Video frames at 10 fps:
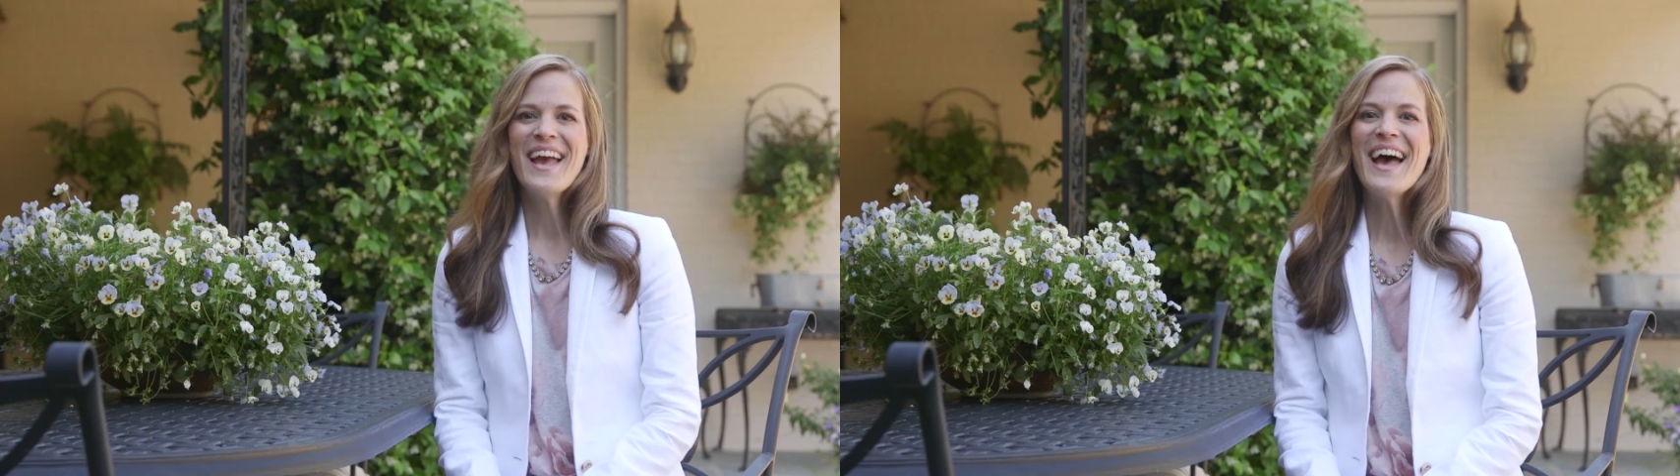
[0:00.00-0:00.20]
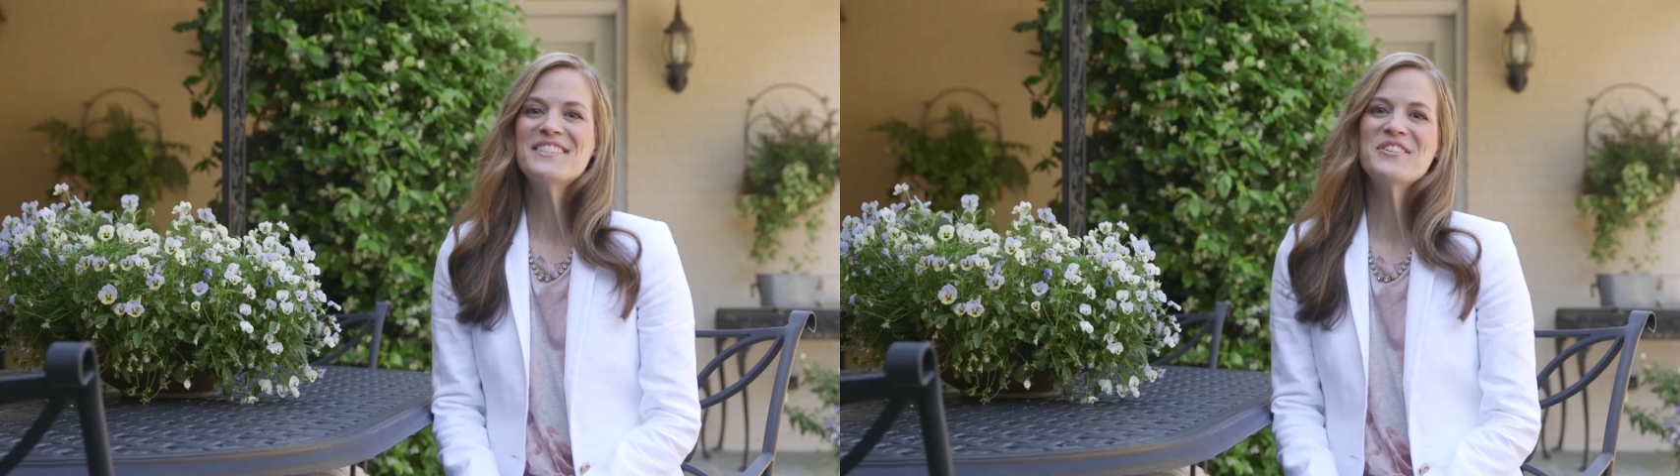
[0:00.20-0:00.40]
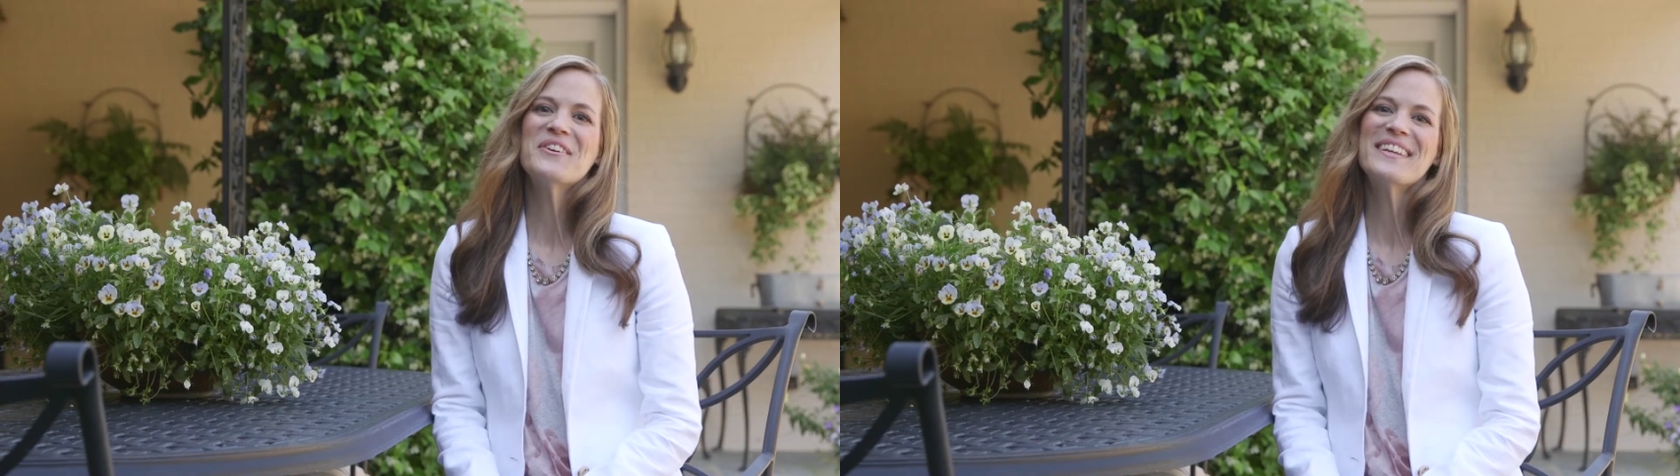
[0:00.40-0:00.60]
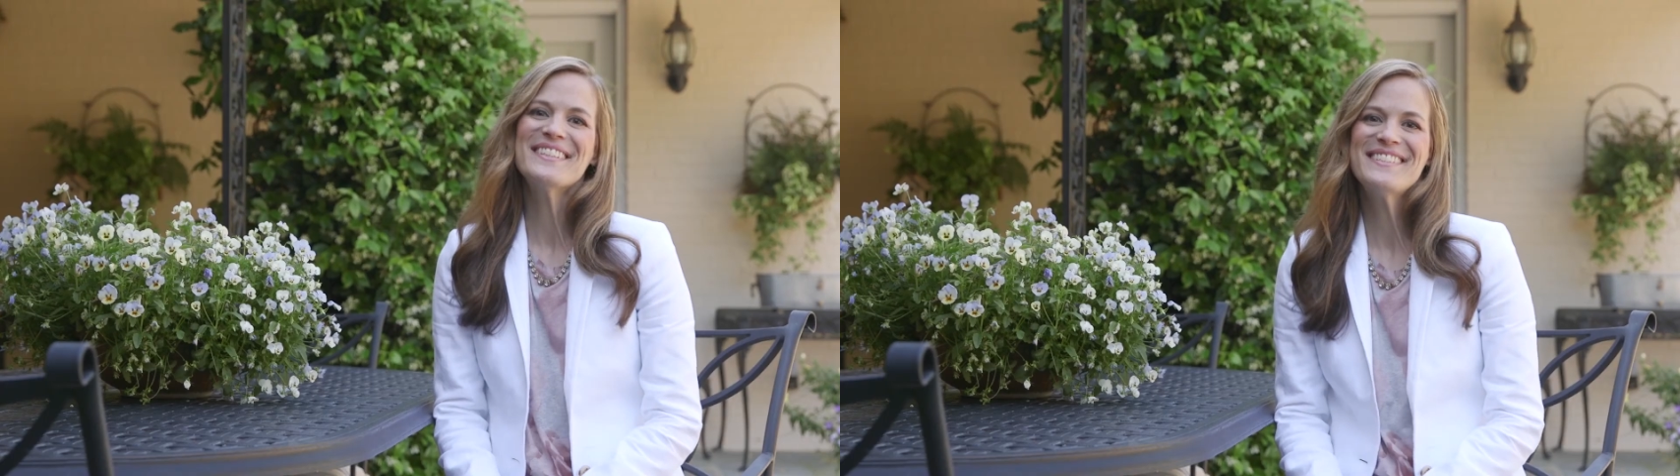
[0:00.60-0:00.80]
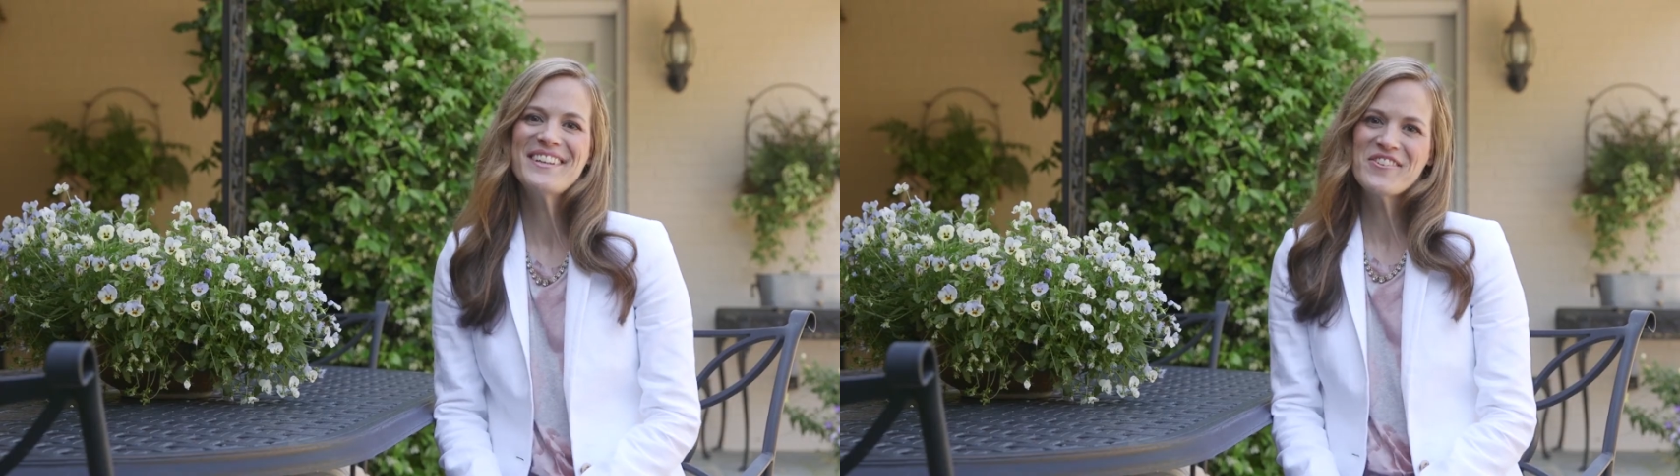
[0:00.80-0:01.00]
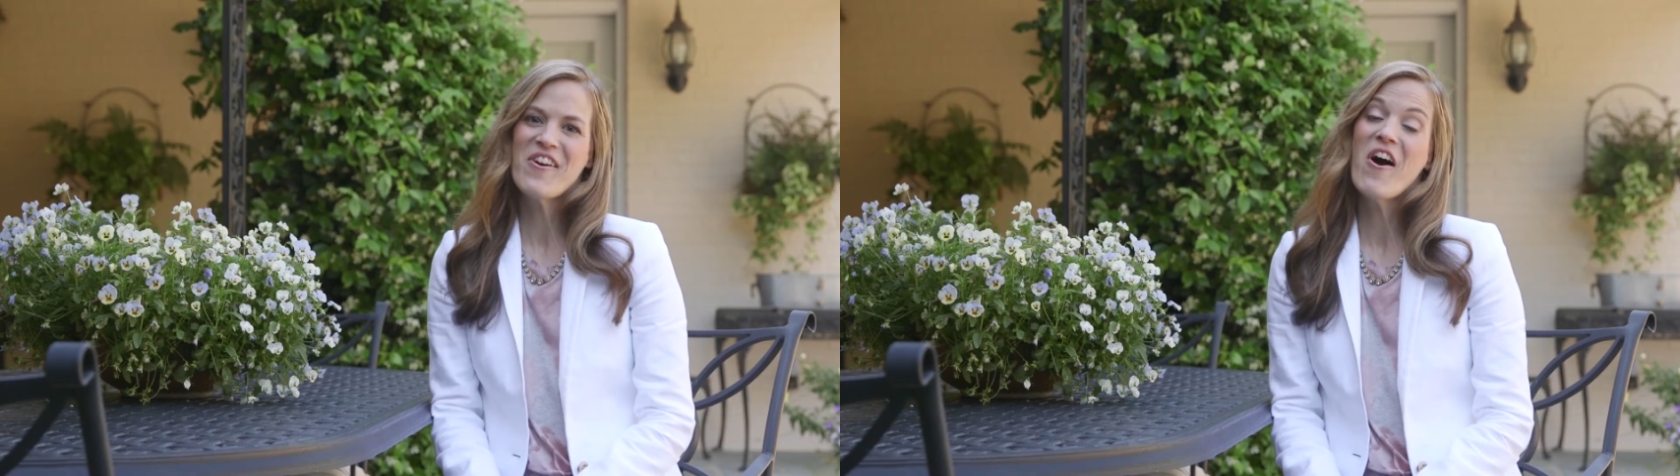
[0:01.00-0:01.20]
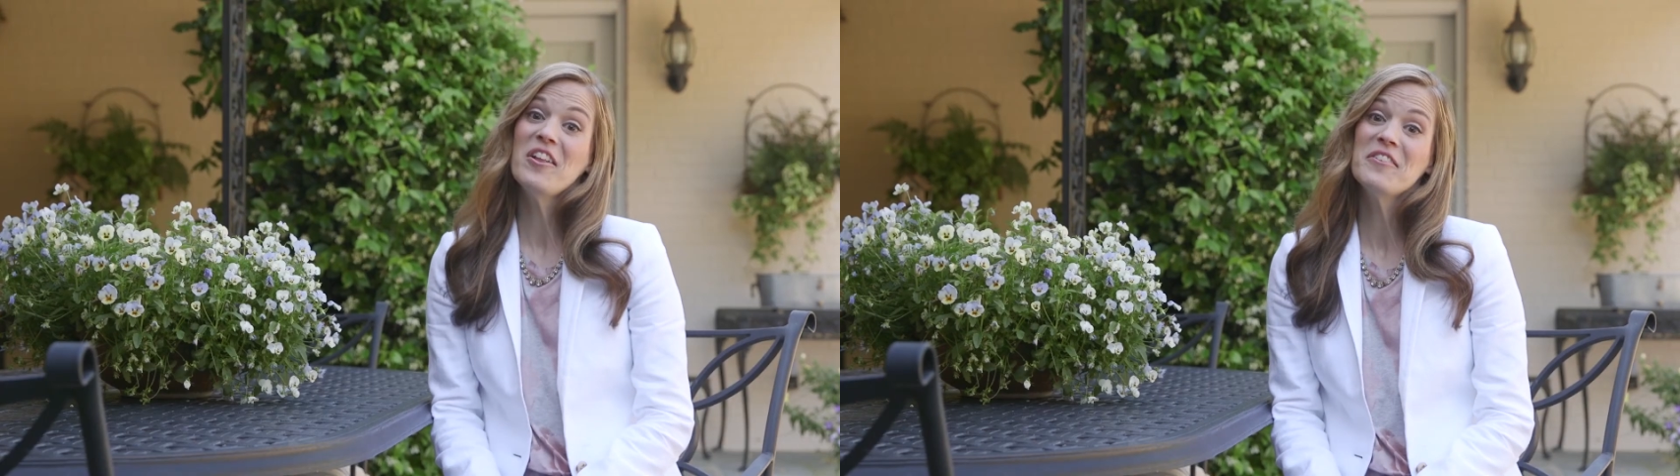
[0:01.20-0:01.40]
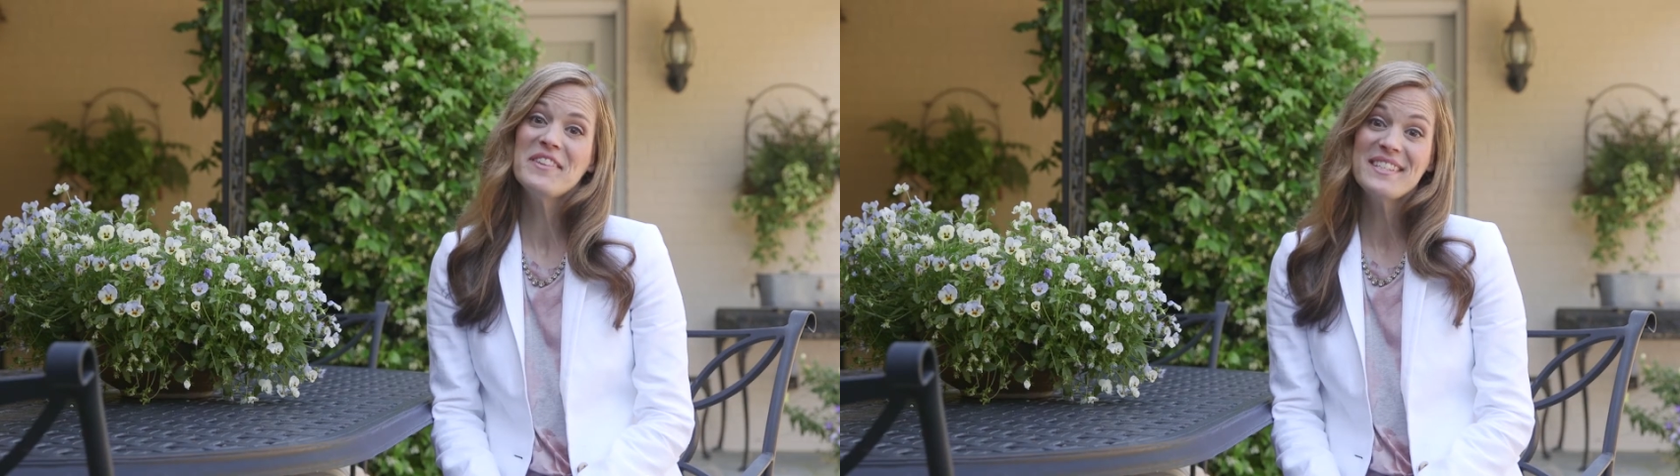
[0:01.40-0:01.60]
As you consider
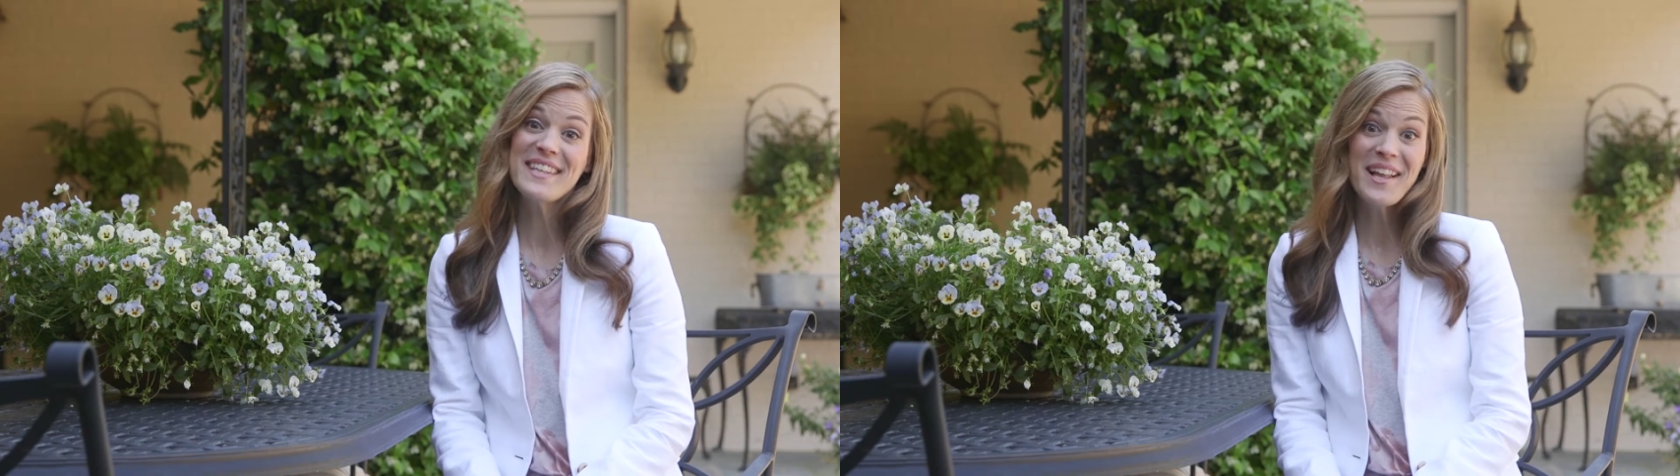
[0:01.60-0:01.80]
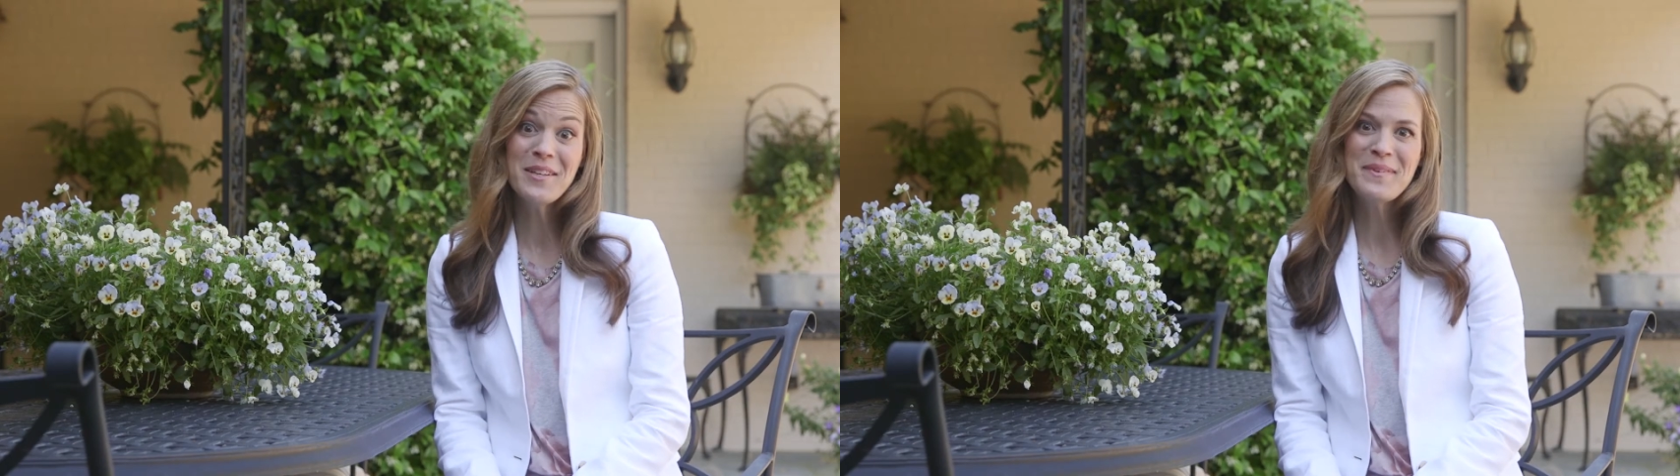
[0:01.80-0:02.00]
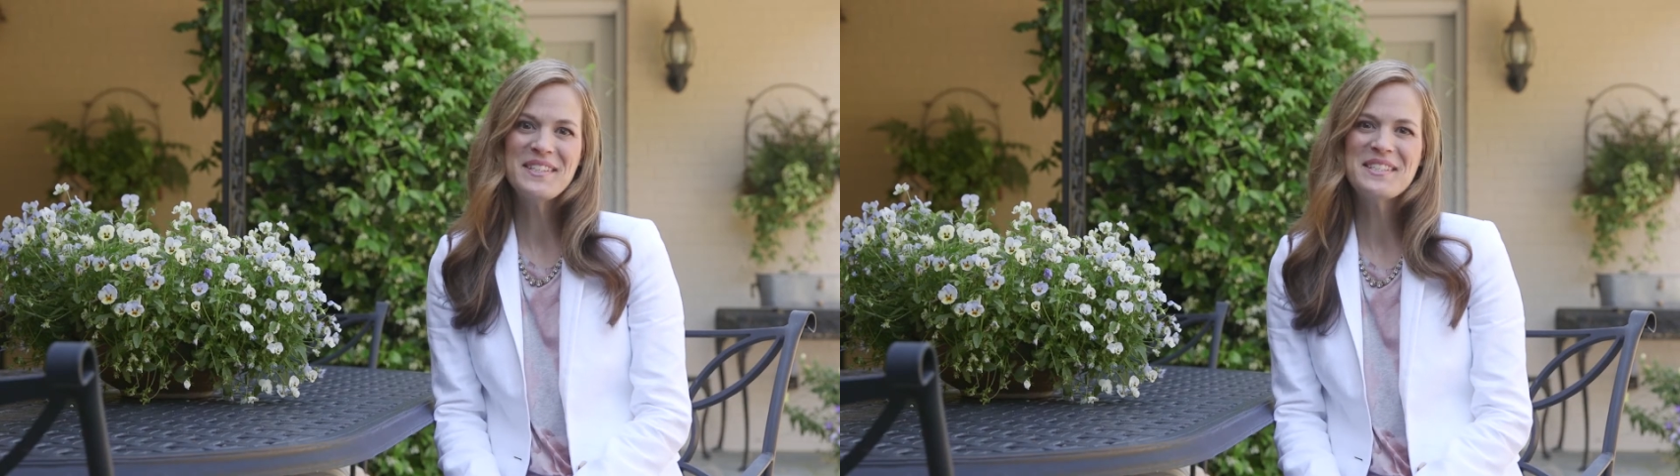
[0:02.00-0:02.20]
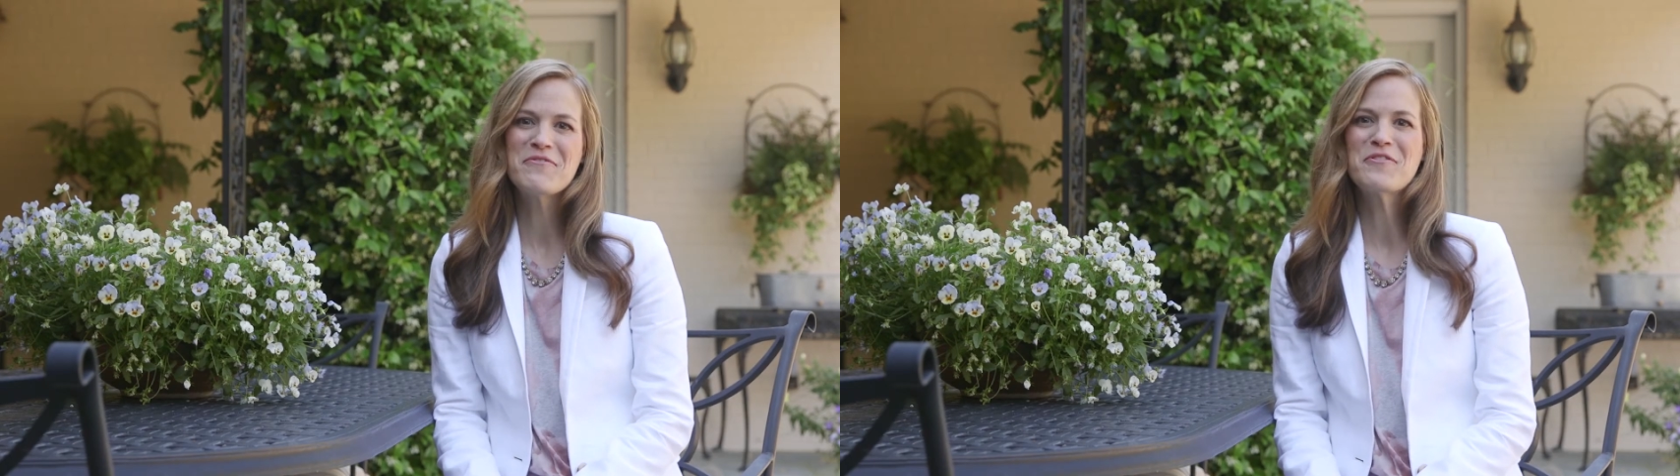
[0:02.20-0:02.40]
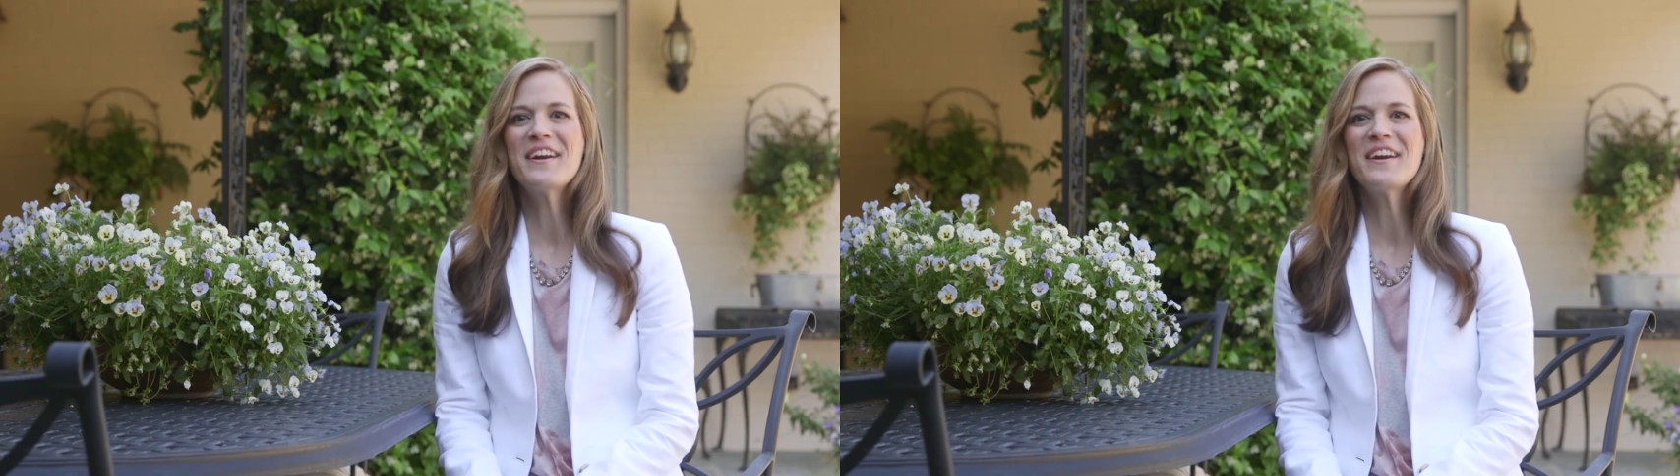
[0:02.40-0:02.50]
all of these elements of